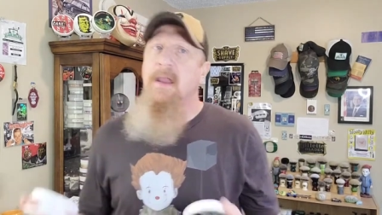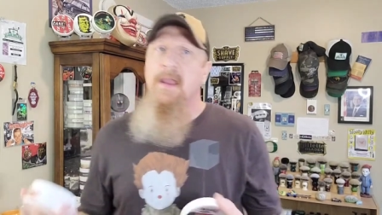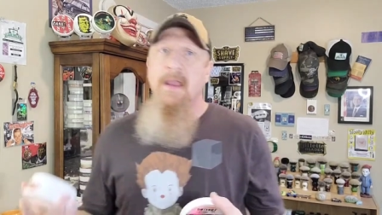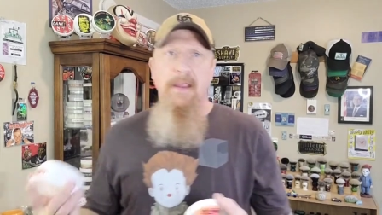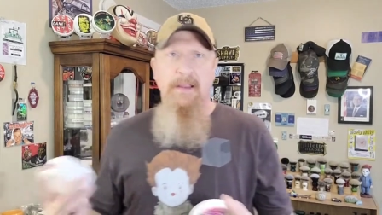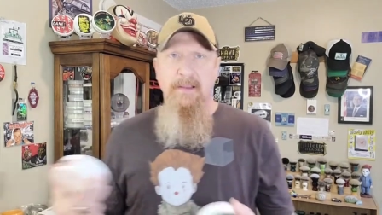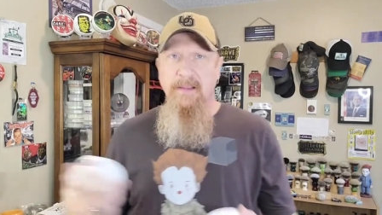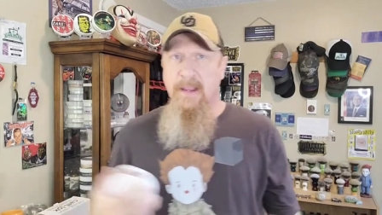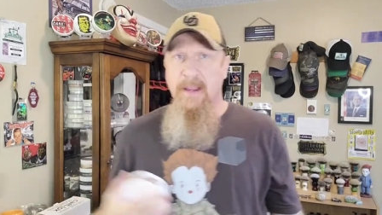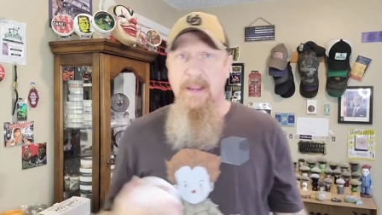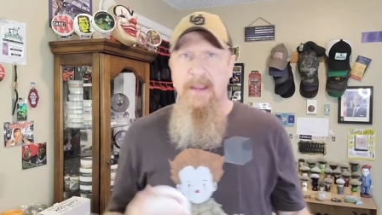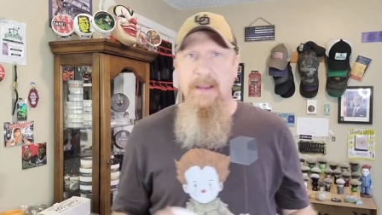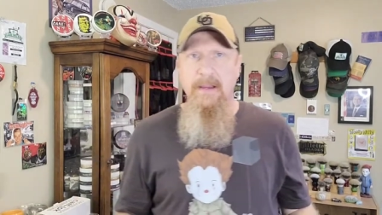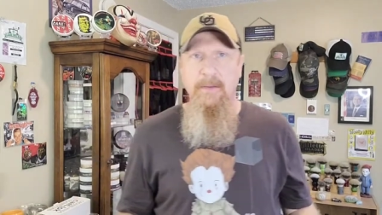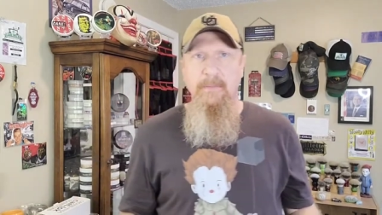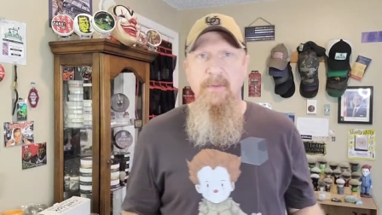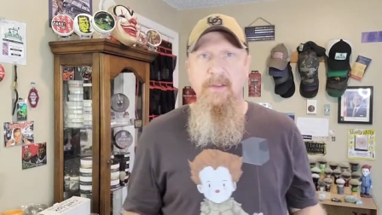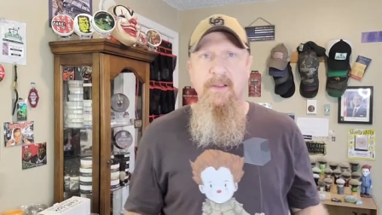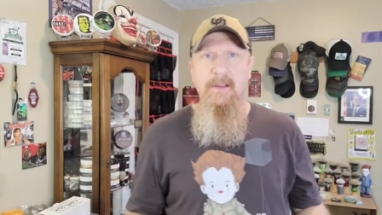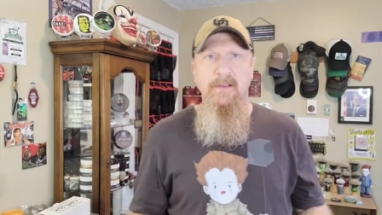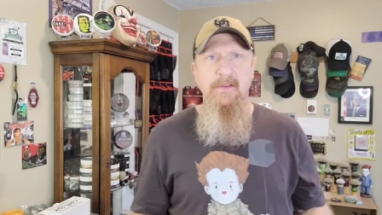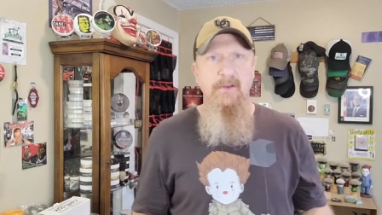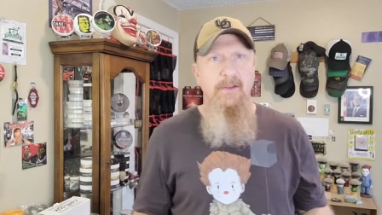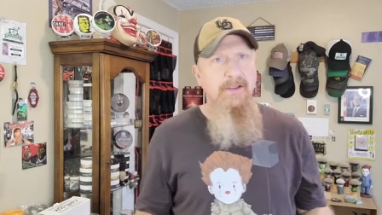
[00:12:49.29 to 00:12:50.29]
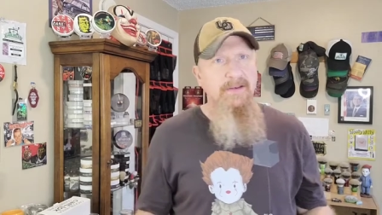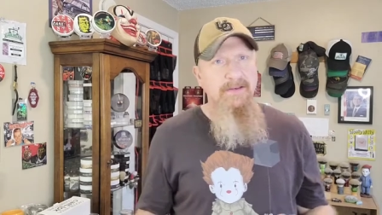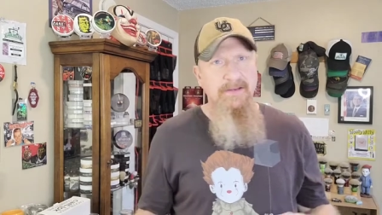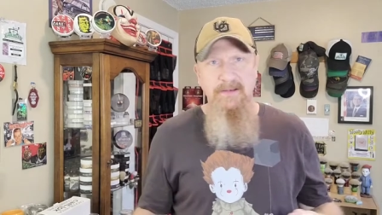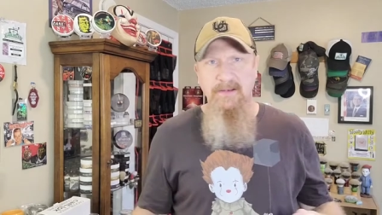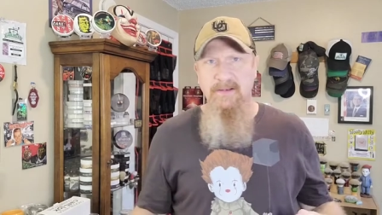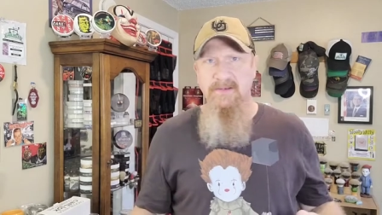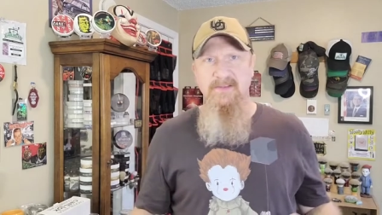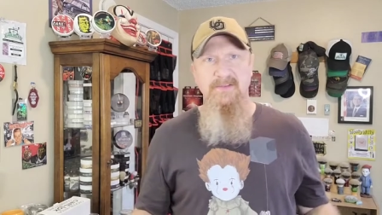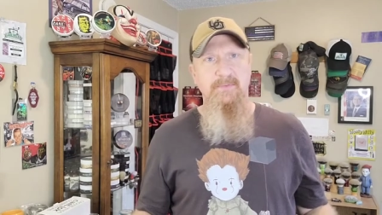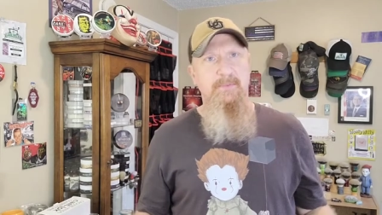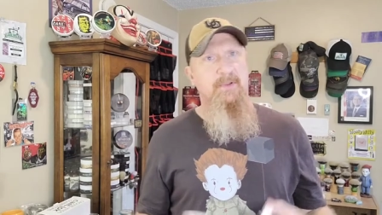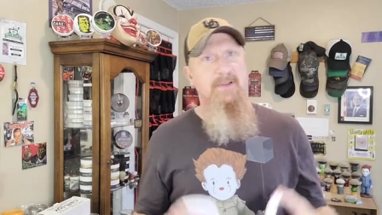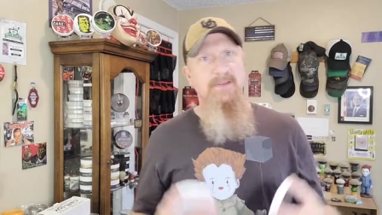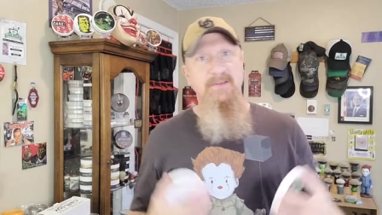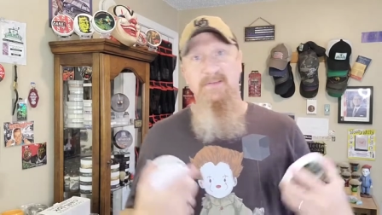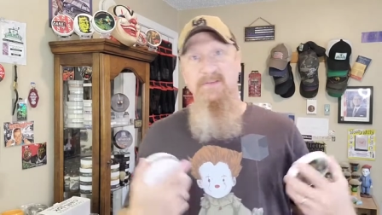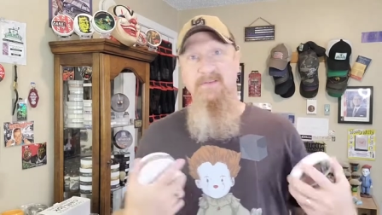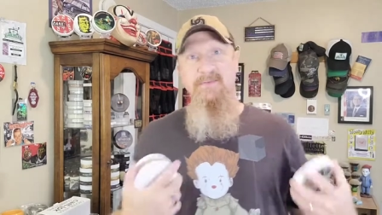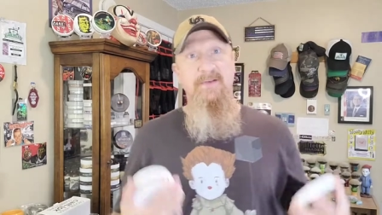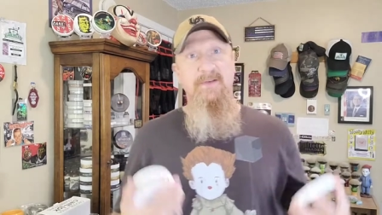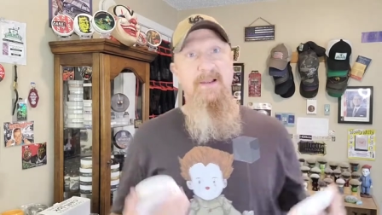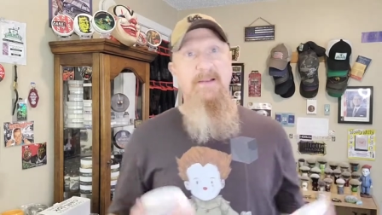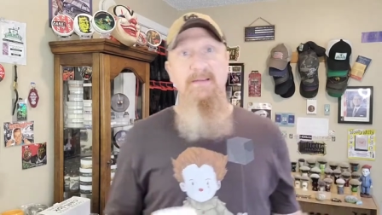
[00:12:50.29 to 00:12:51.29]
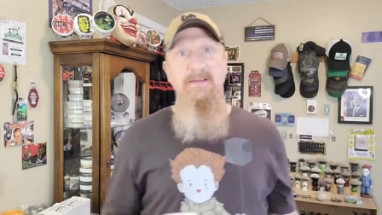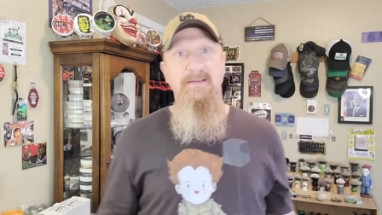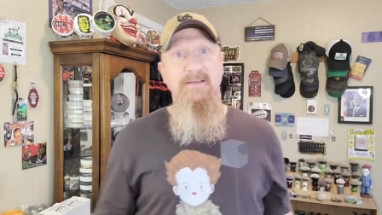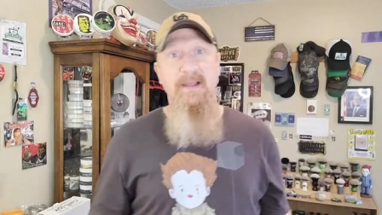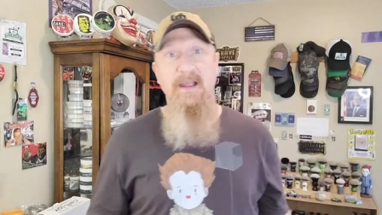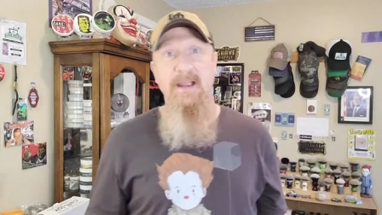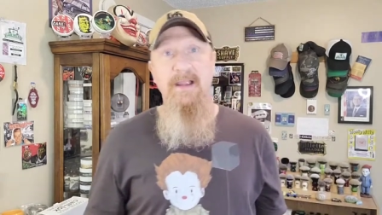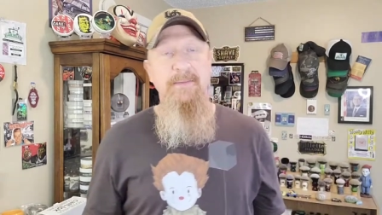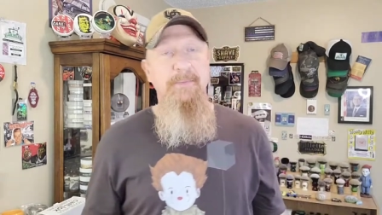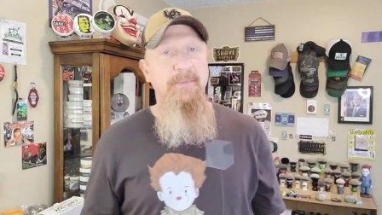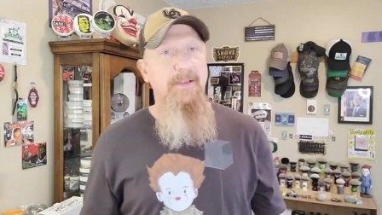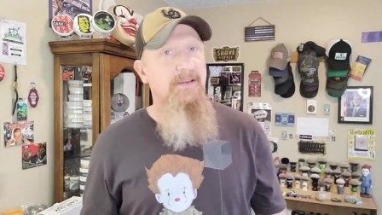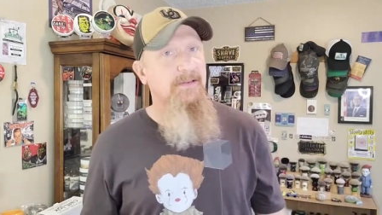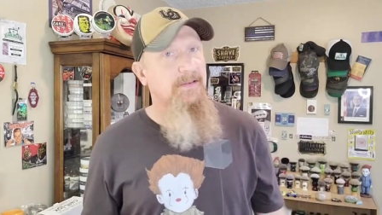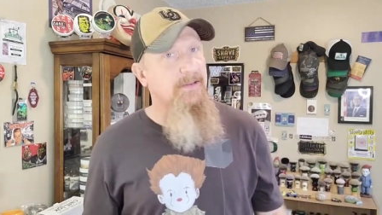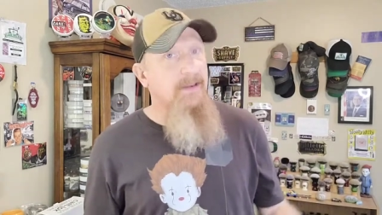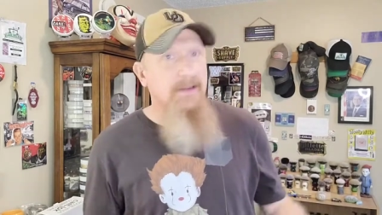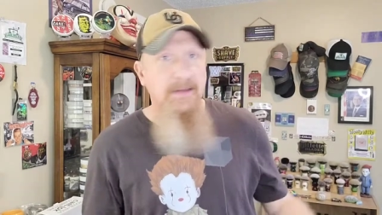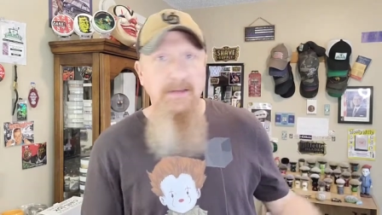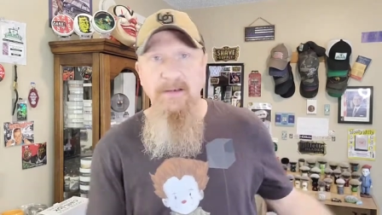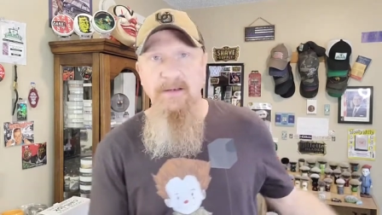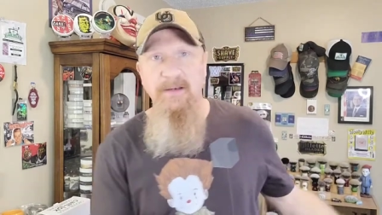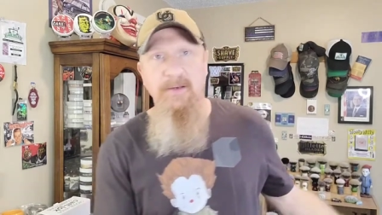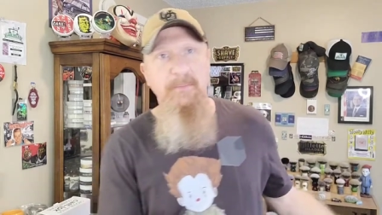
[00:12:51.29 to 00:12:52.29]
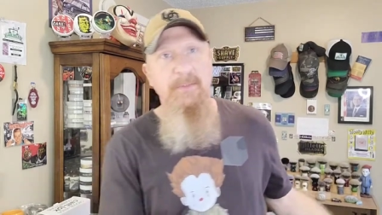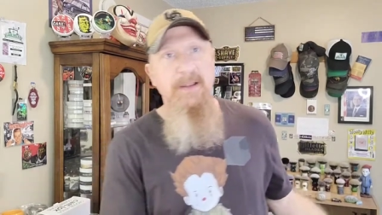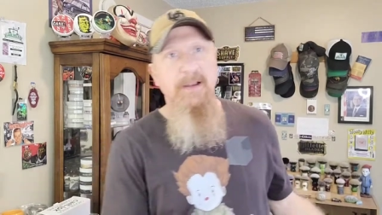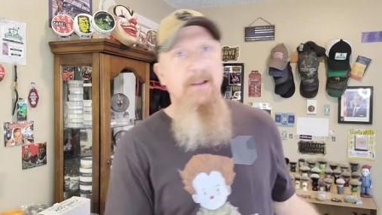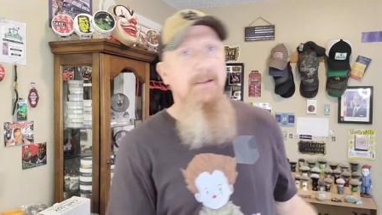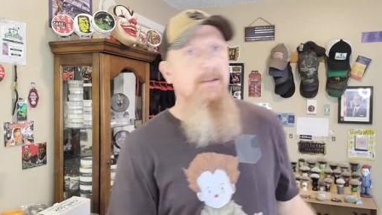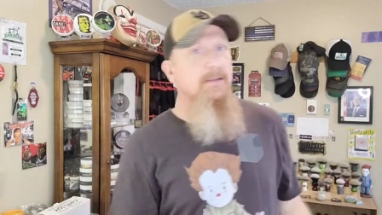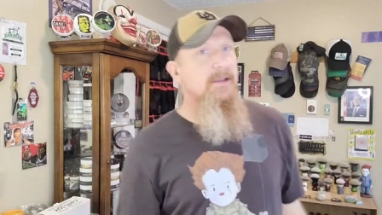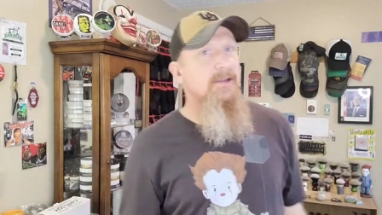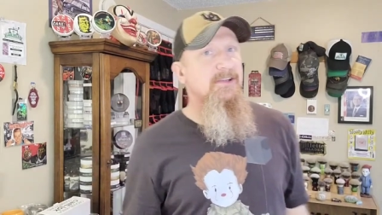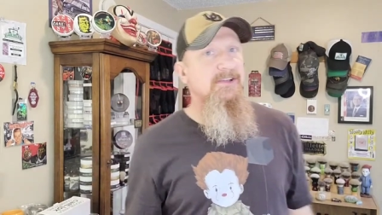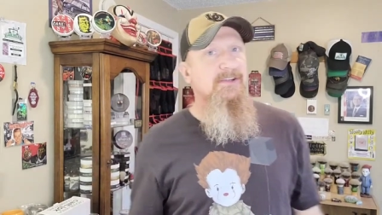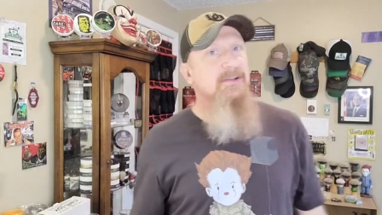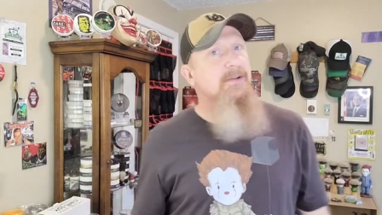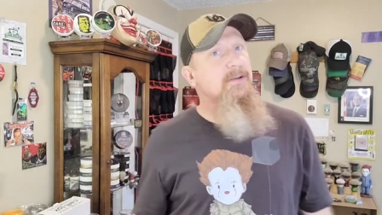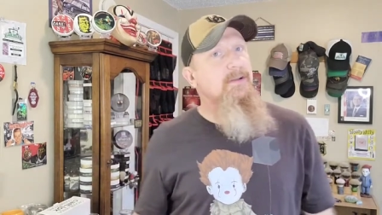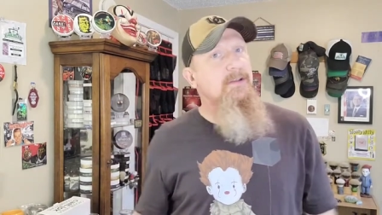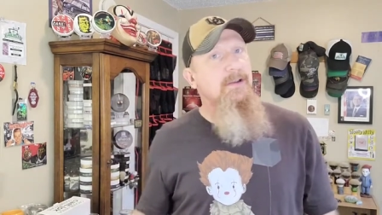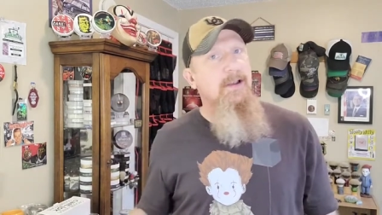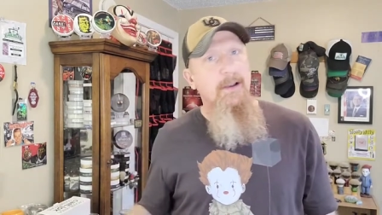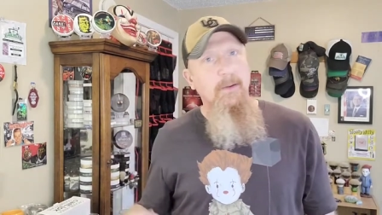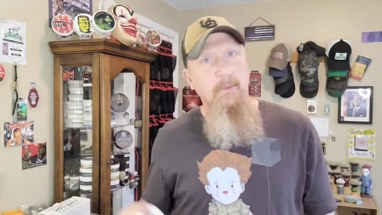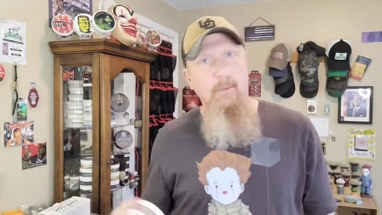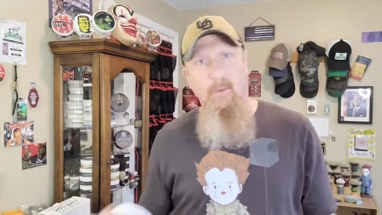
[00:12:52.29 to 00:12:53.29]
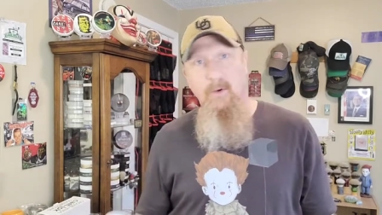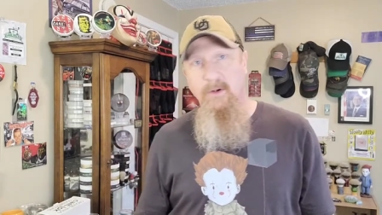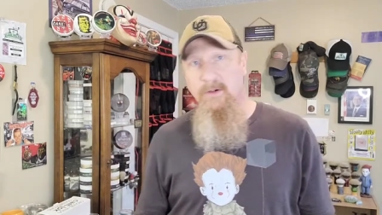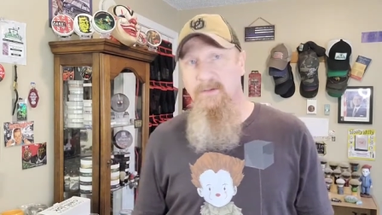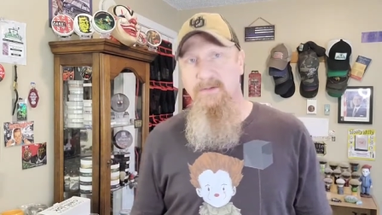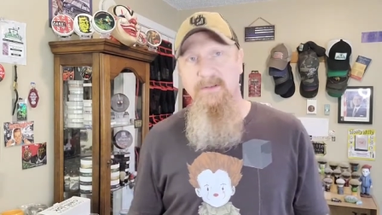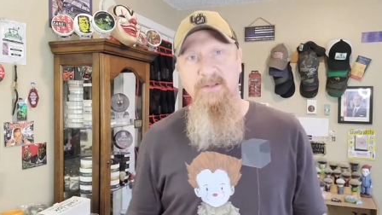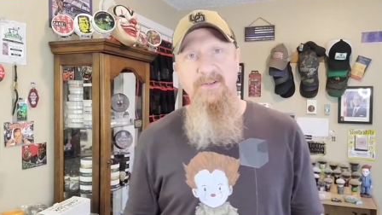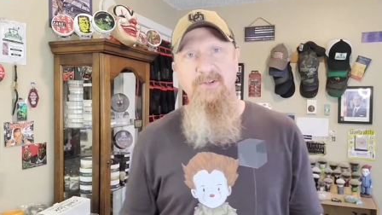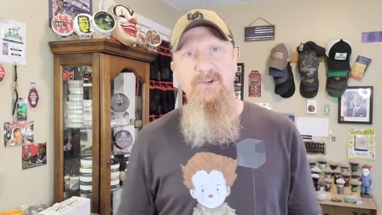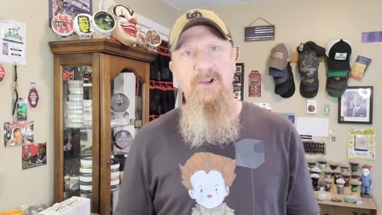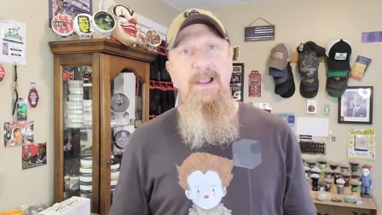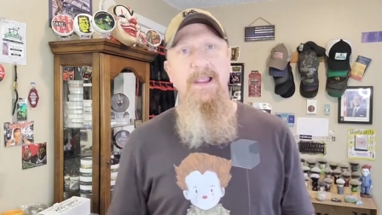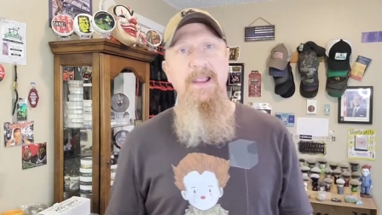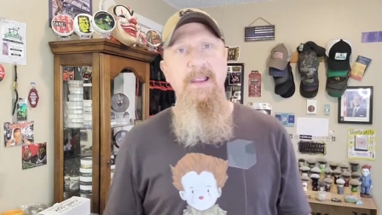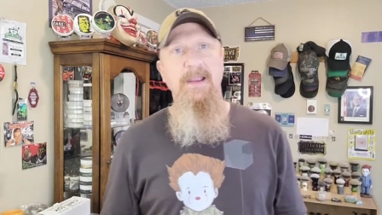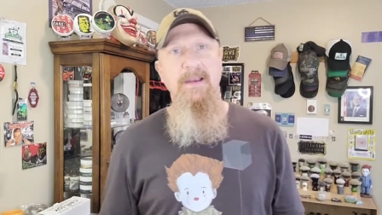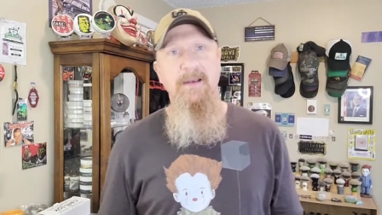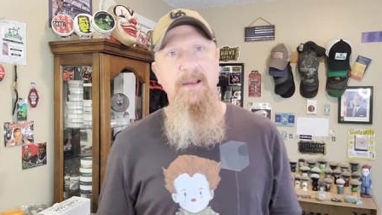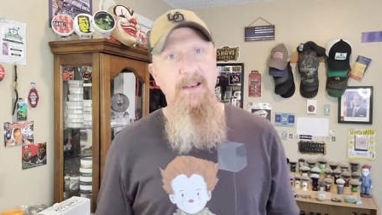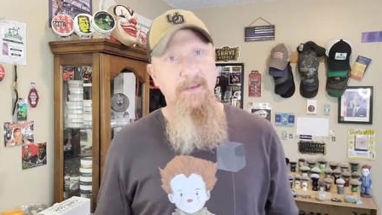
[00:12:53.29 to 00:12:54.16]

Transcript: It came, you know, I did it just because it was finally time. I needed it in my collection and I wanted to try it.